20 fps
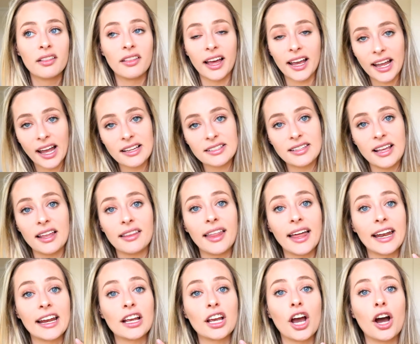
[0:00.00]
Like I said,
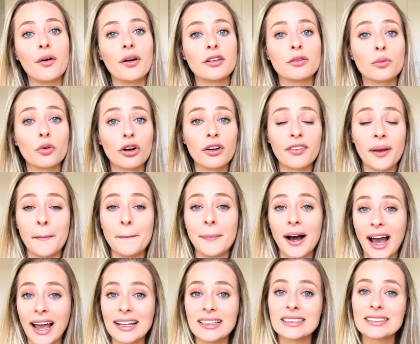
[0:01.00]
letting go is more of a
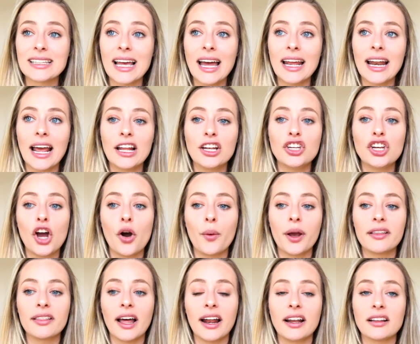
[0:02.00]
mindset and
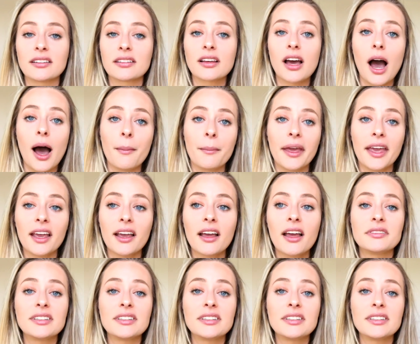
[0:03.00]
knowing that it's coming.